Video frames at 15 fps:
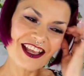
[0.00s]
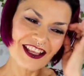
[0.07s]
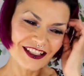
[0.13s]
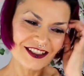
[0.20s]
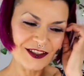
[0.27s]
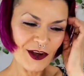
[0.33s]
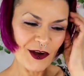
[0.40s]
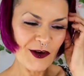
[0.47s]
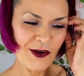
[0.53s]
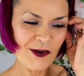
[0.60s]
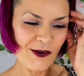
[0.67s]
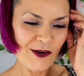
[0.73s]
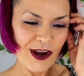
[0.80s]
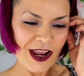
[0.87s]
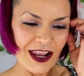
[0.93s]

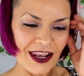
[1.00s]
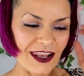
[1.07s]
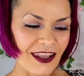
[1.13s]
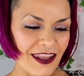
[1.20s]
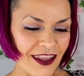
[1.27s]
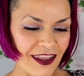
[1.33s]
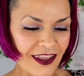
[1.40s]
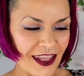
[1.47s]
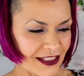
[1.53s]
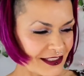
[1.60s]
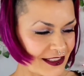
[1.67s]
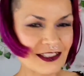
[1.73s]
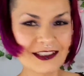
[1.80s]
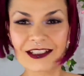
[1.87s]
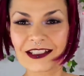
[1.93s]
So let's
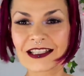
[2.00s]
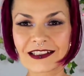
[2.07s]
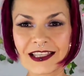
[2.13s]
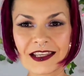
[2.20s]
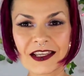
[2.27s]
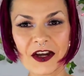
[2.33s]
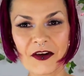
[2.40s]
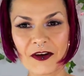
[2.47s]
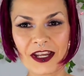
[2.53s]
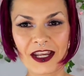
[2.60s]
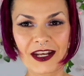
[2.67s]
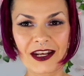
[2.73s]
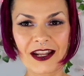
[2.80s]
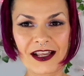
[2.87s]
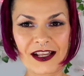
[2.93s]
get
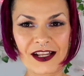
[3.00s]
going.